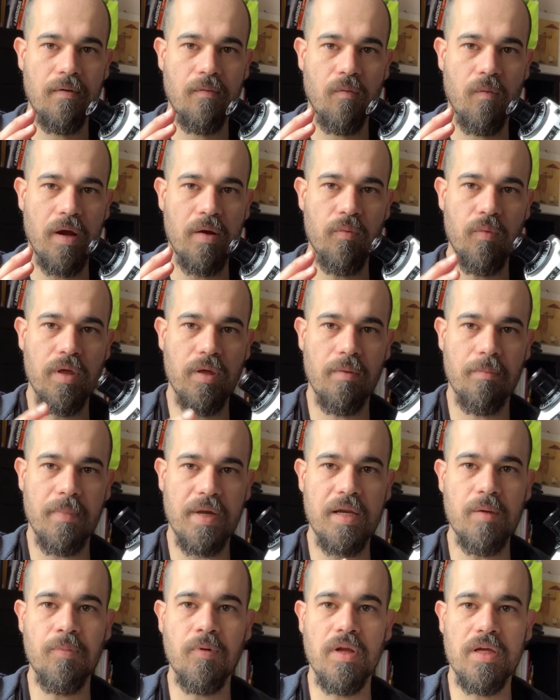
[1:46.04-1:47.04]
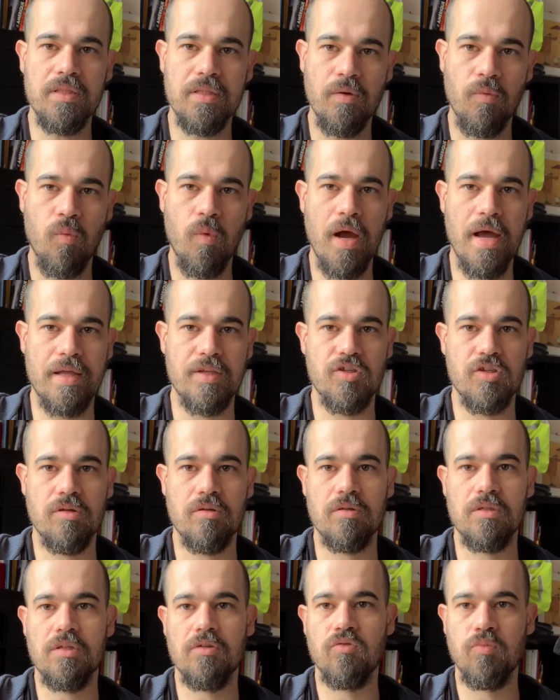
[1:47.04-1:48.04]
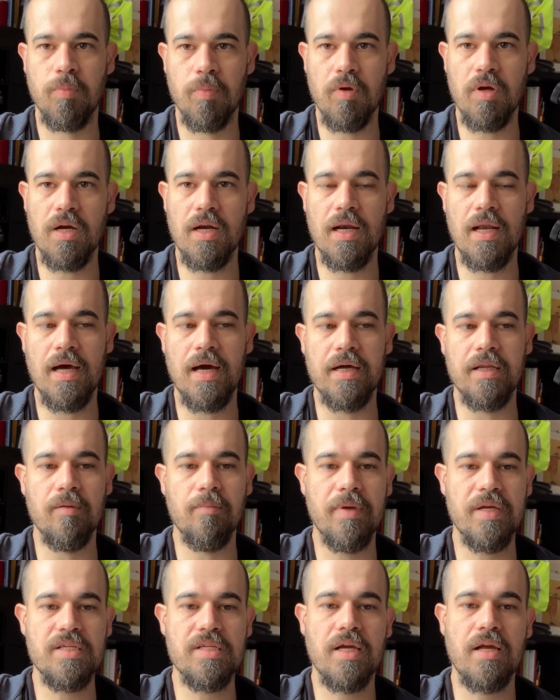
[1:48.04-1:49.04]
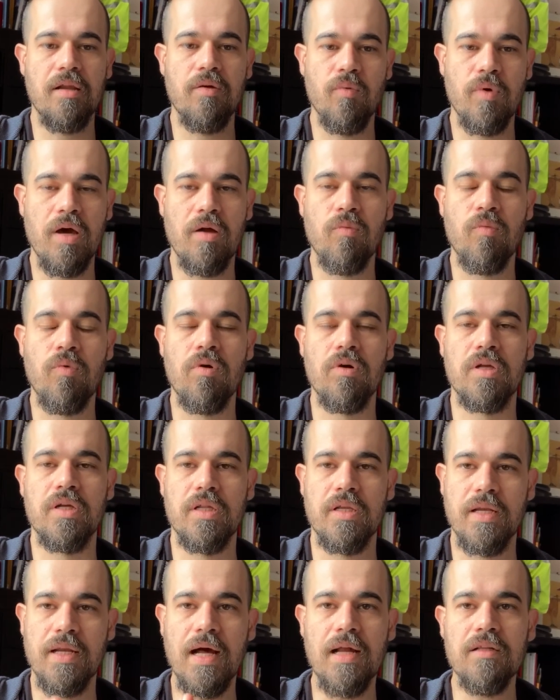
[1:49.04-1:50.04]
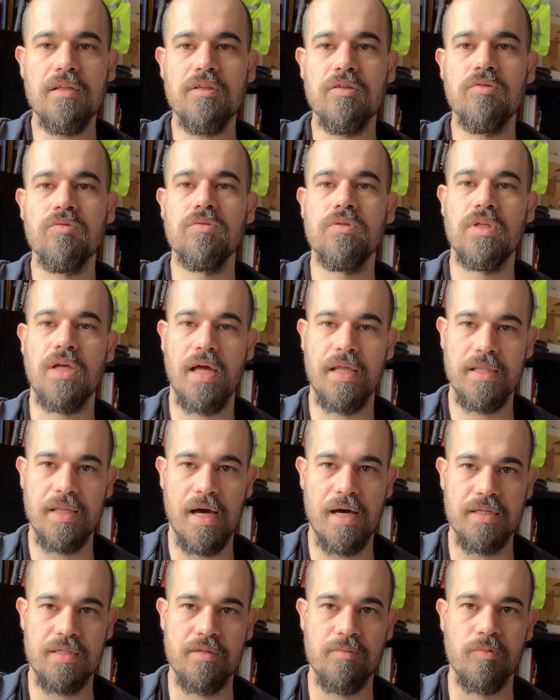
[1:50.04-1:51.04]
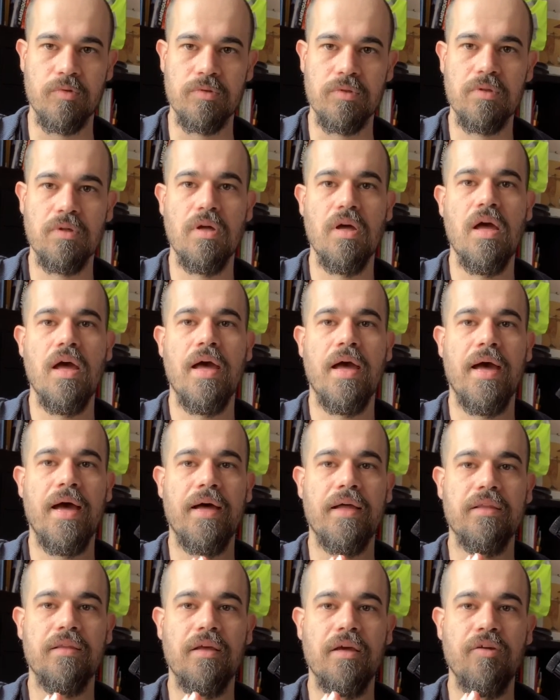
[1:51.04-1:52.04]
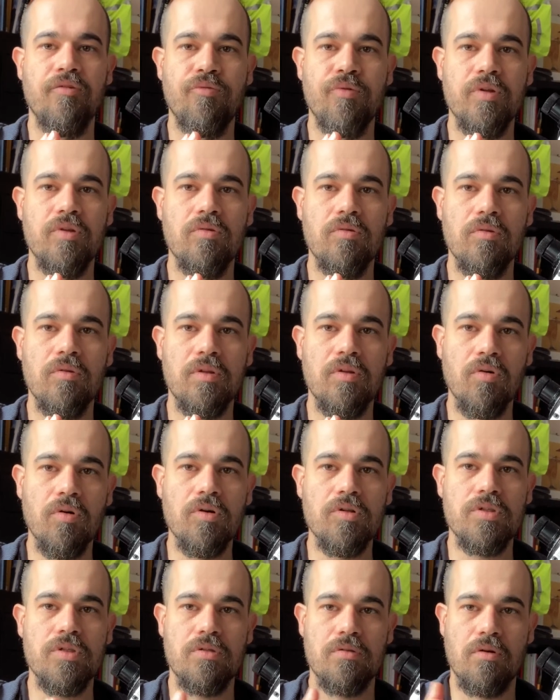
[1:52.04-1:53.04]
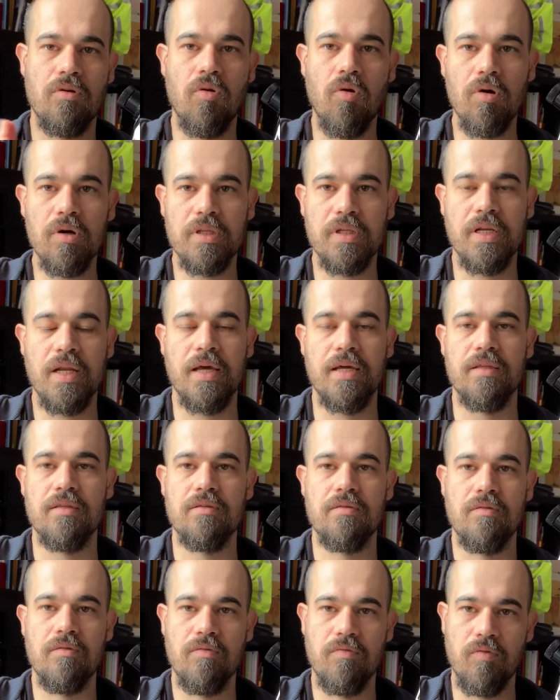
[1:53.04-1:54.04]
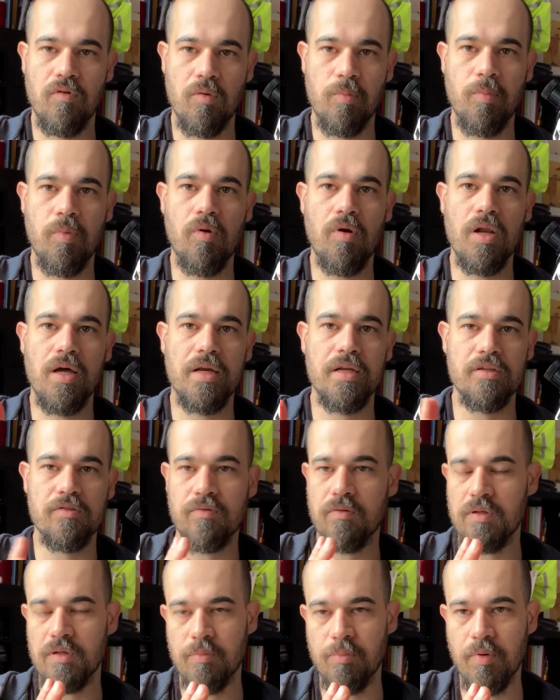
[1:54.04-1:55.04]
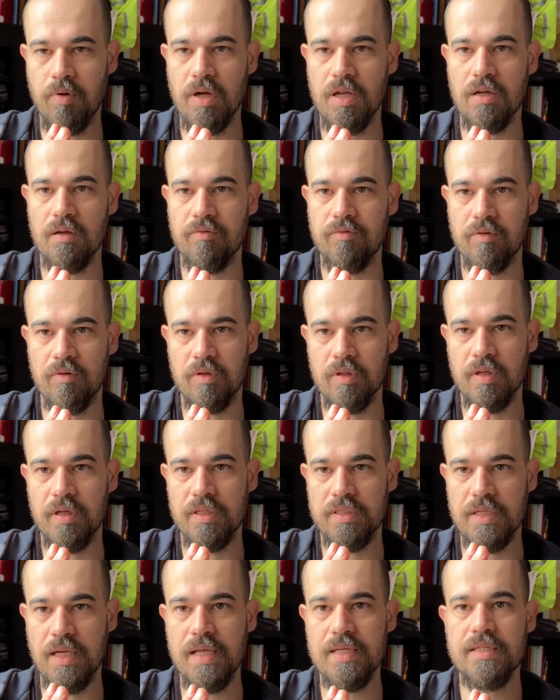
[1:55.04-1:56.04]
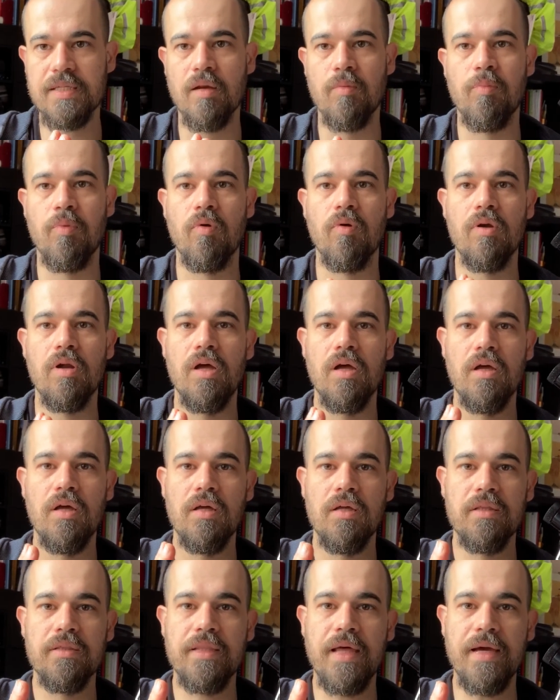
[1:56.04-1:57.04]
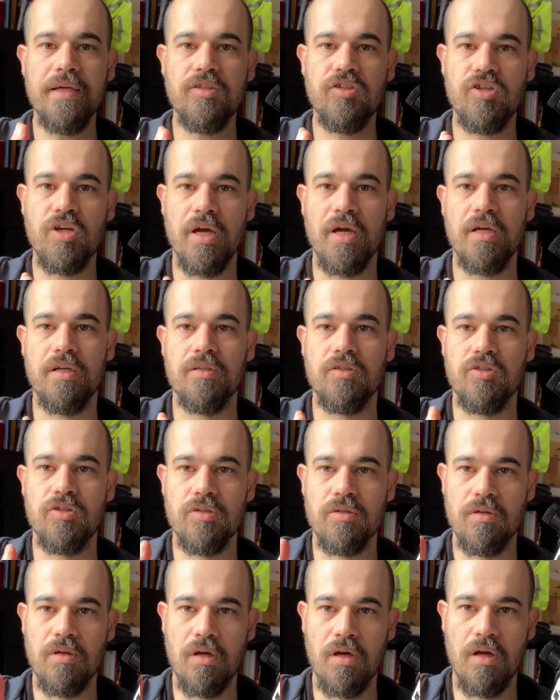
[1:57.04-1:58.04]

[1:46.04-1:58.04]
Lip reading: when we manipulate the wedge in order to polar align, basically we are working in altitude and azimuth. And if we do those coordinates for Polaris, for the celestial pole, they change